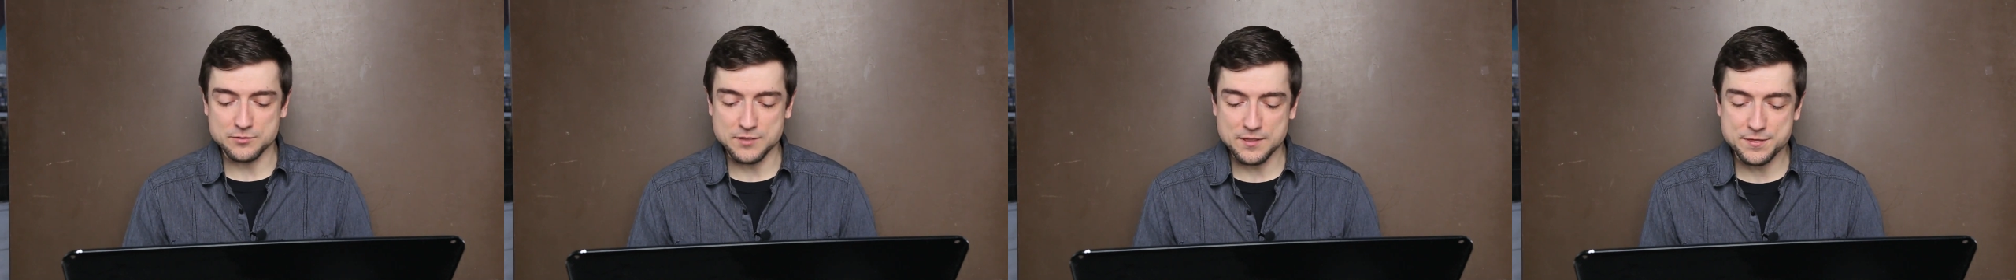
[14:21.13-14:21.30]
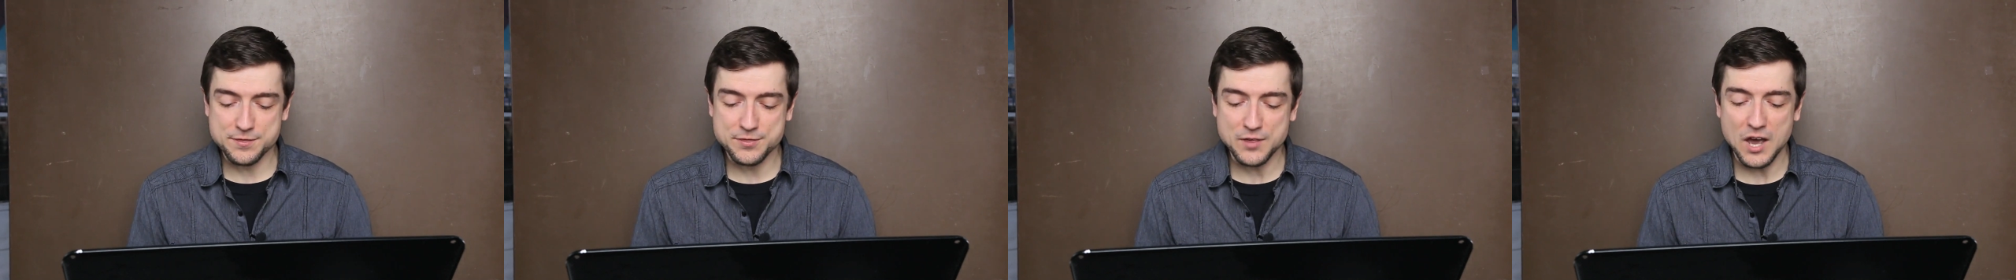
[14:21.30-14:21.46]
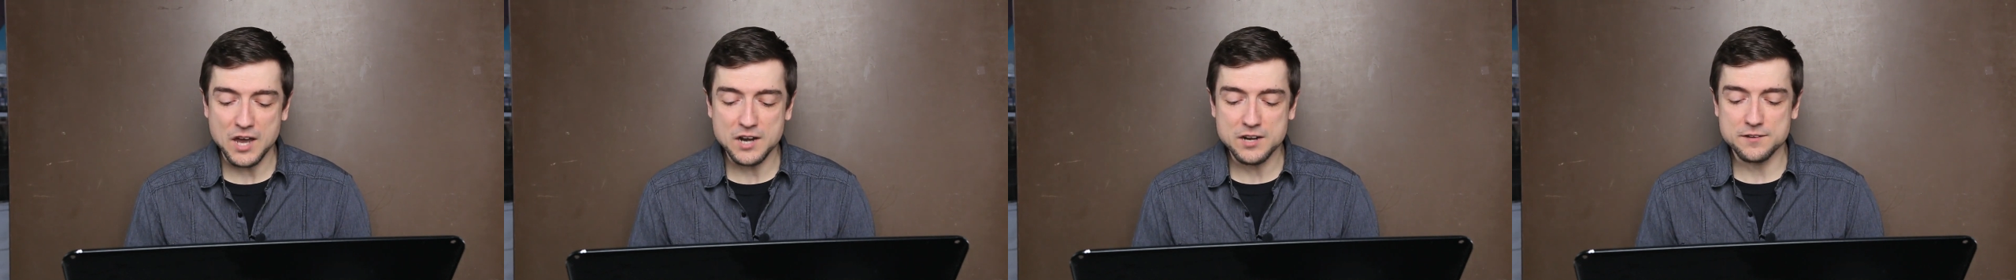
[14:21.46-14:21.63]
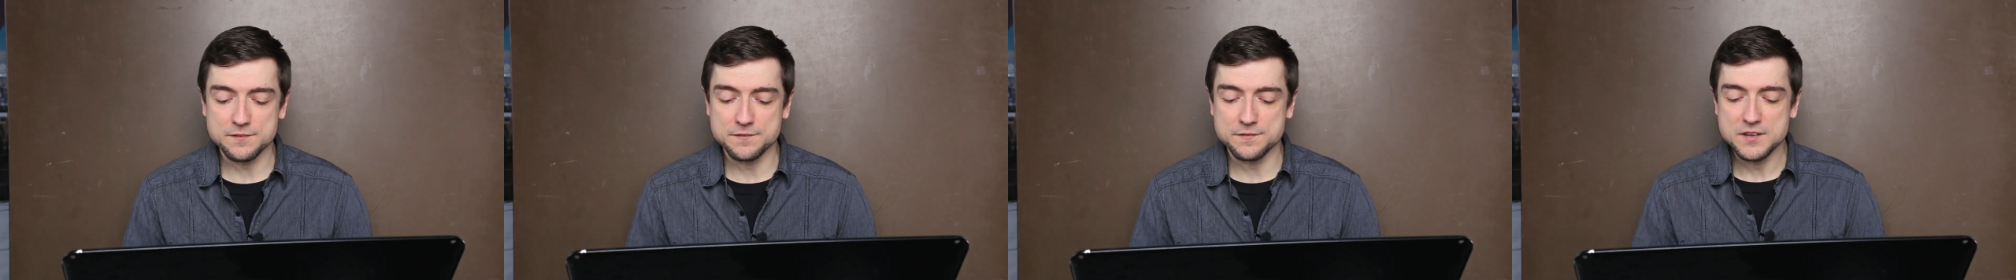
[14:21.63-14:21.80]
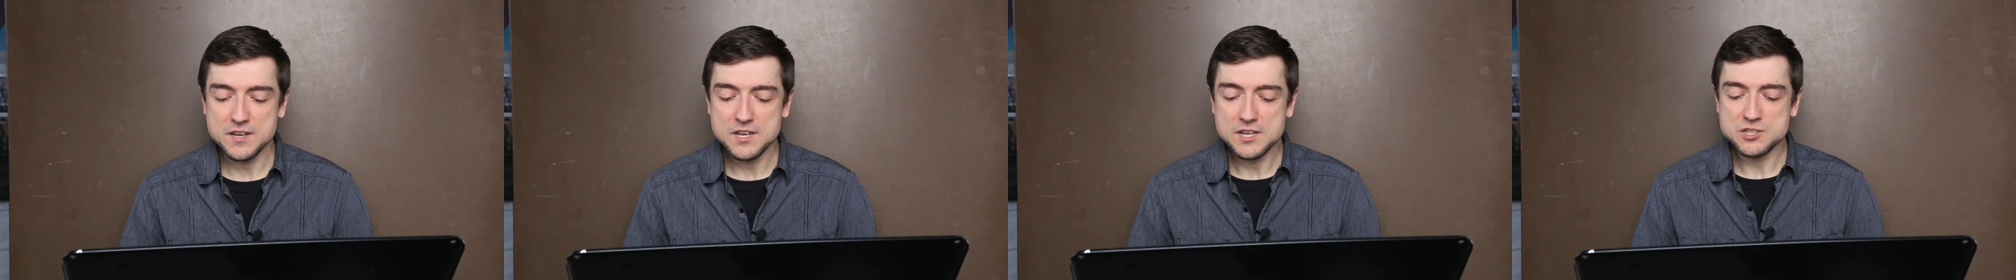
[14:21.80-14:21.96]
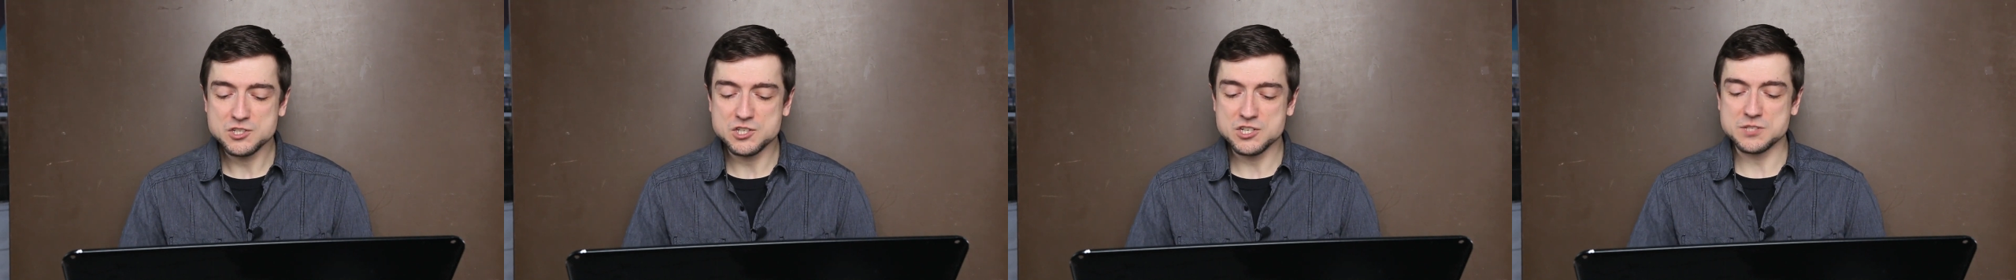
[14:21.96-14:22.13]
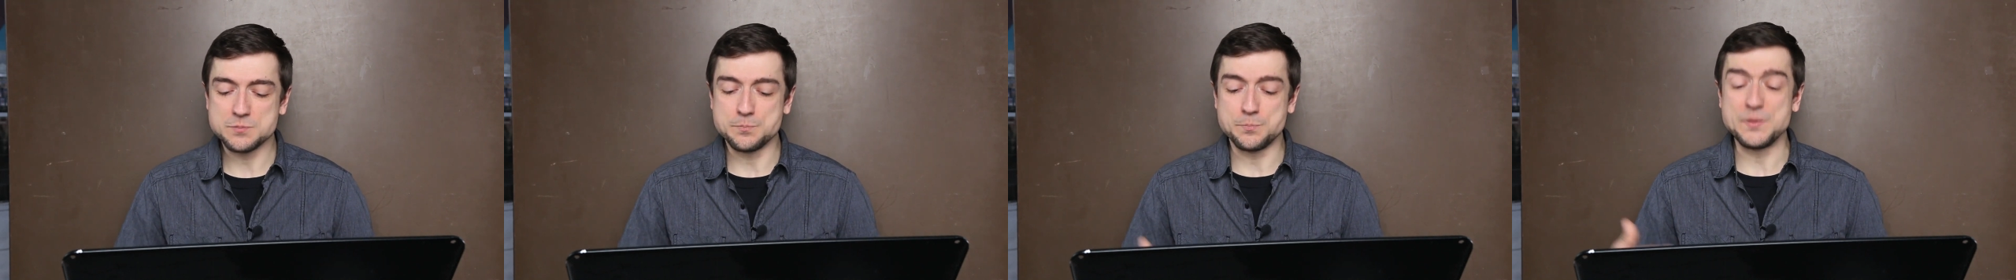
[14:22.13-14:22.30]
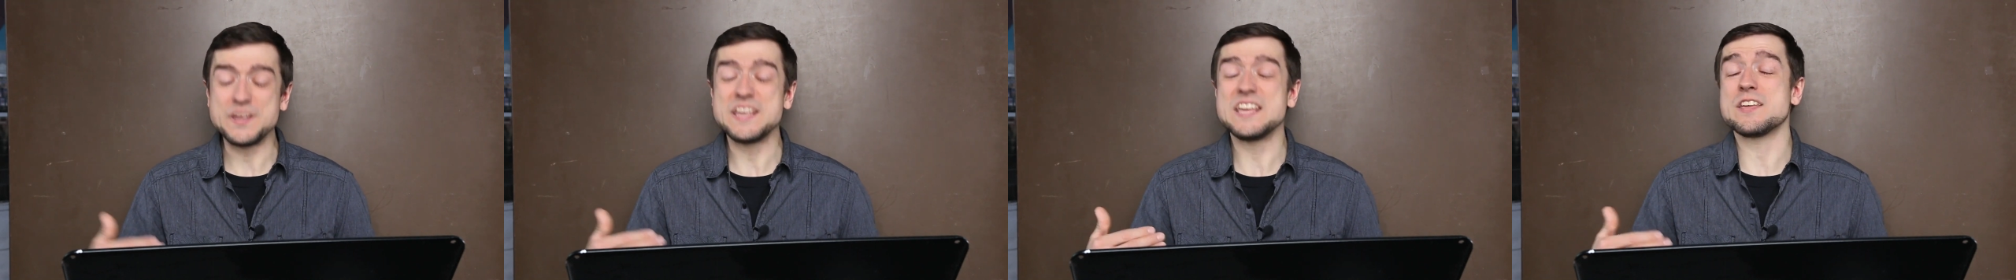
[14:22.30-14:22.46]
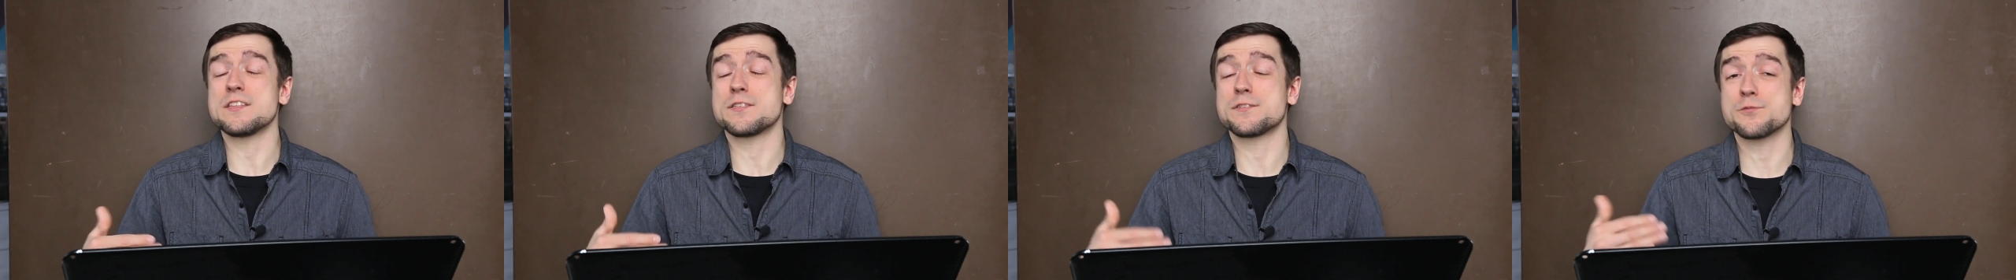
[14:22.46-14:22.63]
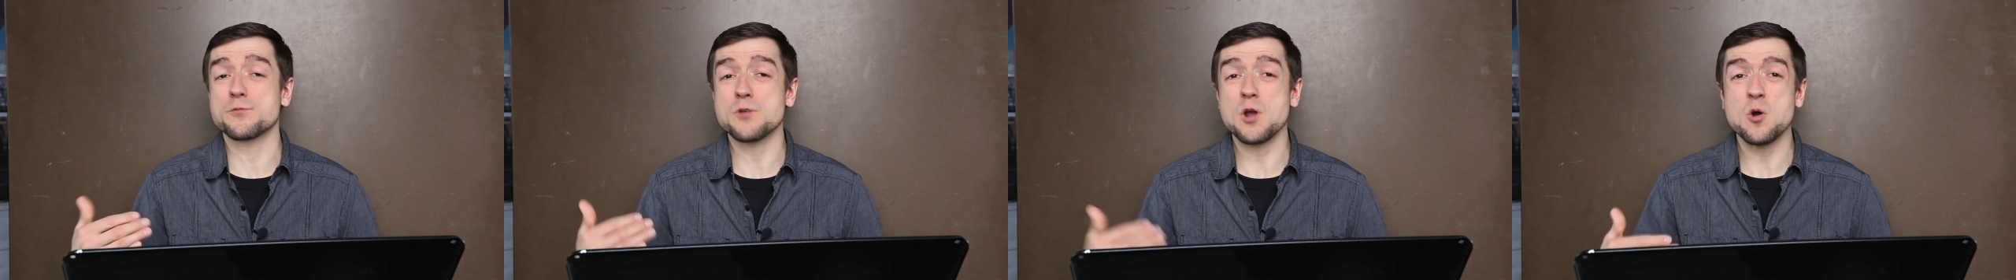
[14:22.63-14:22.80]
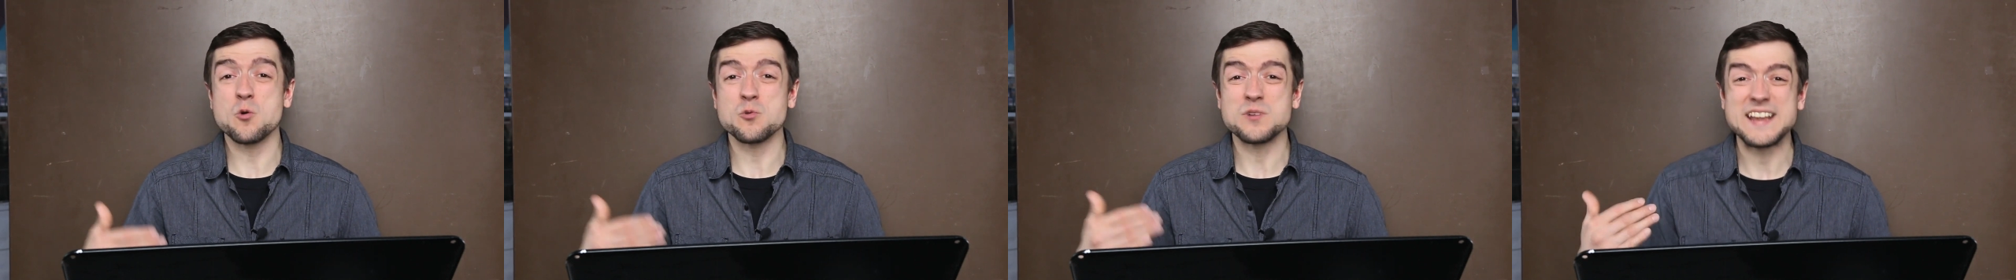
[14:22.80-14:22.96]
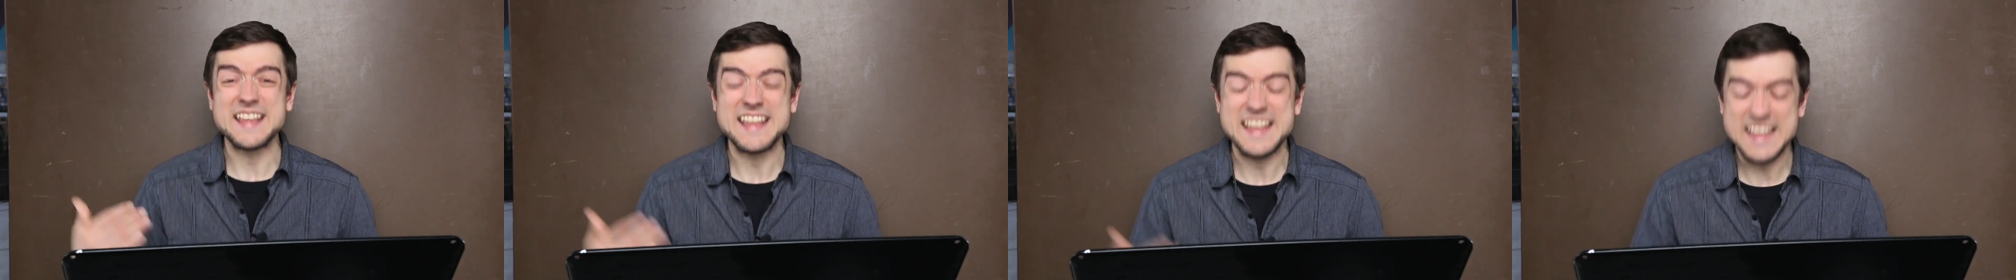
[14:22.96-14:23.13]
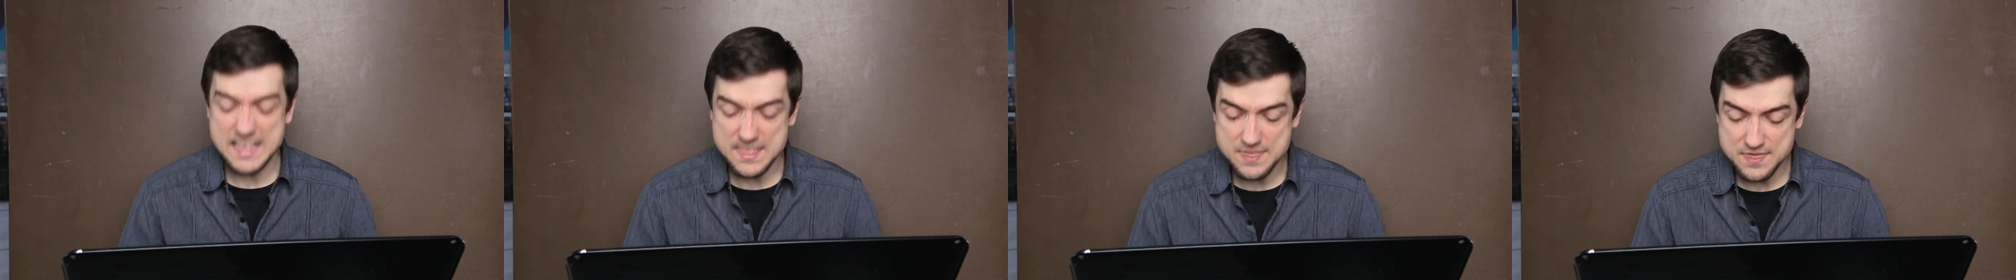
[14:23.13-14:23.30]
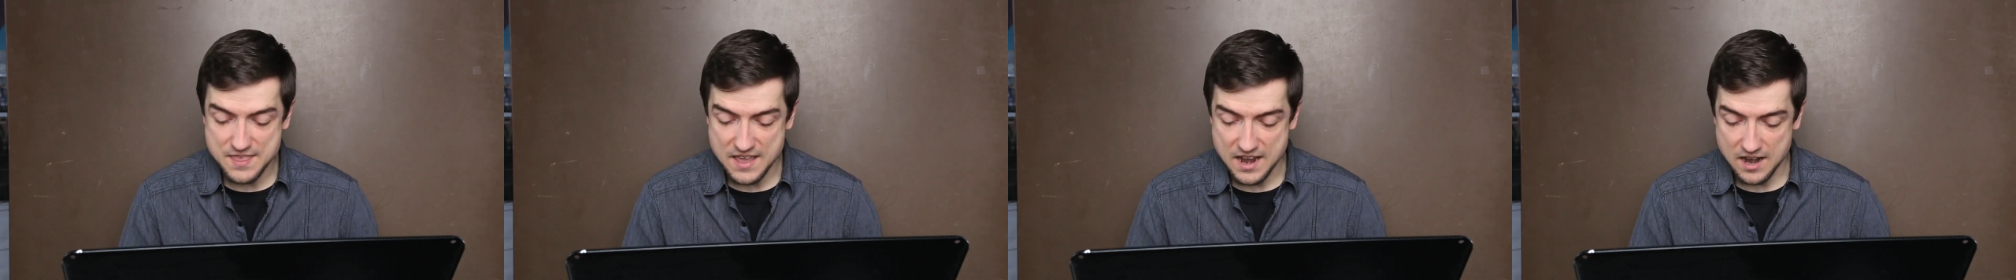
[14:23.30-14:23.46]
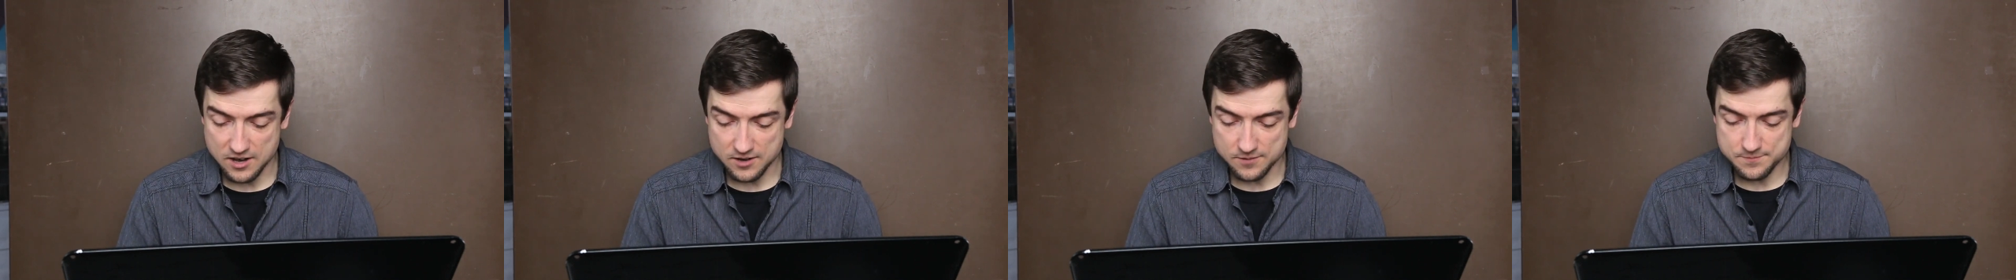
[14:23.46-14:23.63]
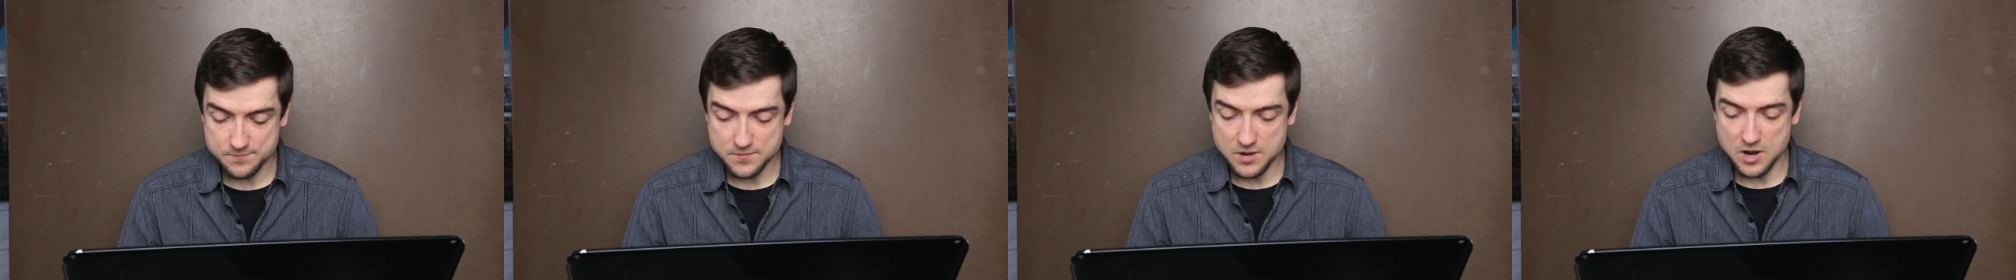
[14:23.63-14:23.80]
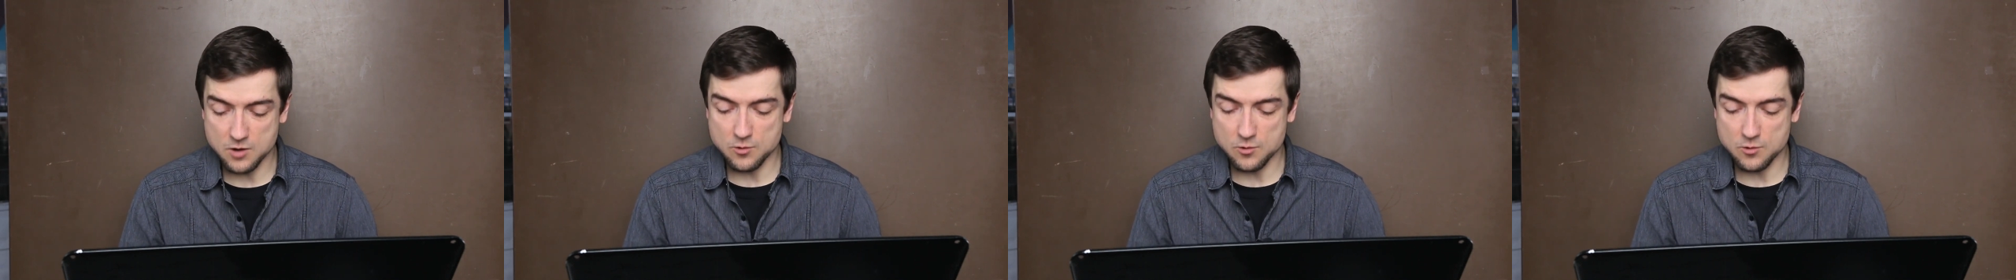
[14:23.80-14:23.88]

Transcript: the thought of just being thrown in there,